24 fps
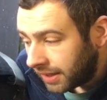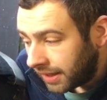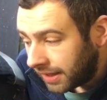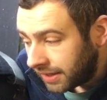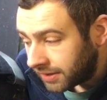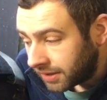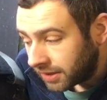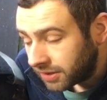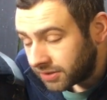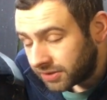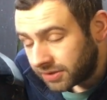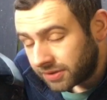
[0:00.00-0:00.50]

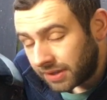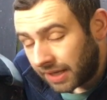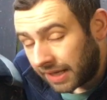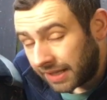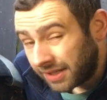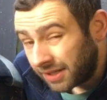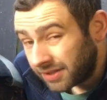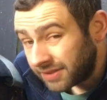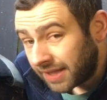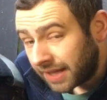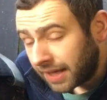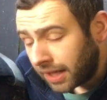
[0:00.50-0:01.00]
It does
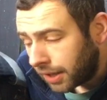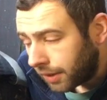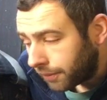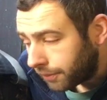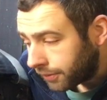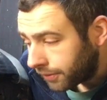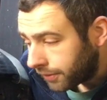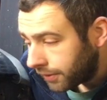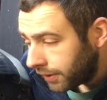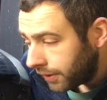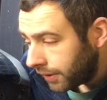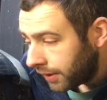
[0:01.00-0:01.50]
add
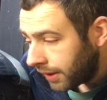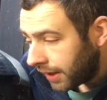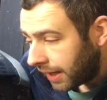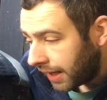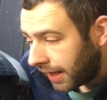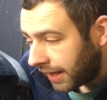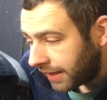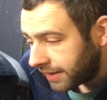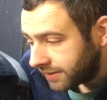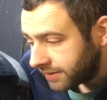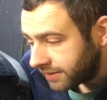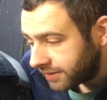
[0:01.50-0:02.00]
up,
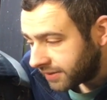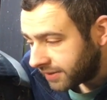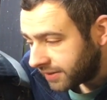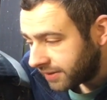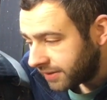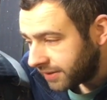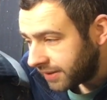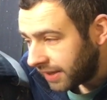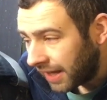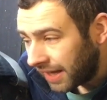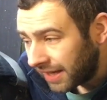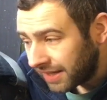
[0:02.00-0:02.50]
and
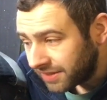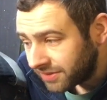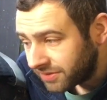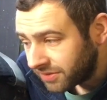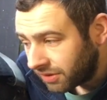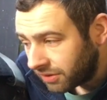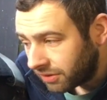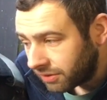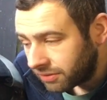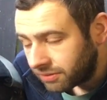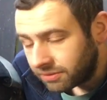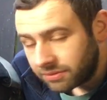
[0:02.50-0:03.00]
it's
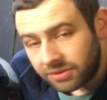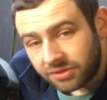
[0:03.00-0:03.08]
not